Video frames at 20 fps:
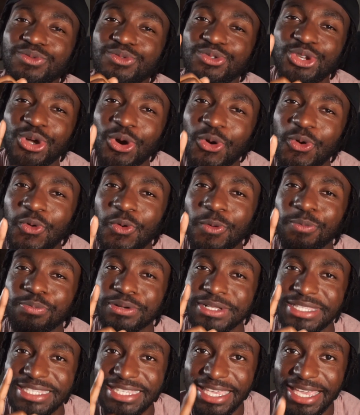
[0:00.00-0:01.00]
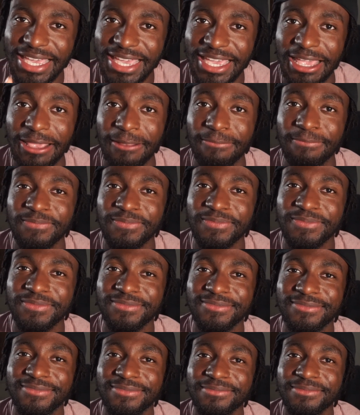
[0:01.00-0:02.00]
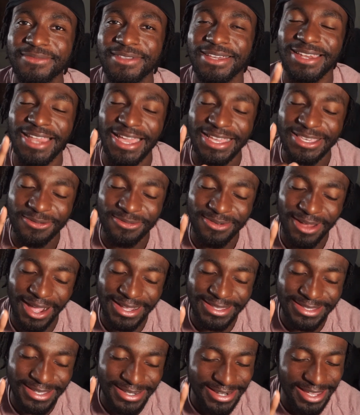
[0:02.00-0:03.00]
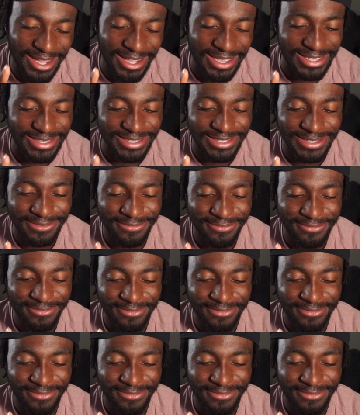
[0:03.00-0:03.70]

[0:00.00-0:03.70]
don't pretend like you like the Nuggets.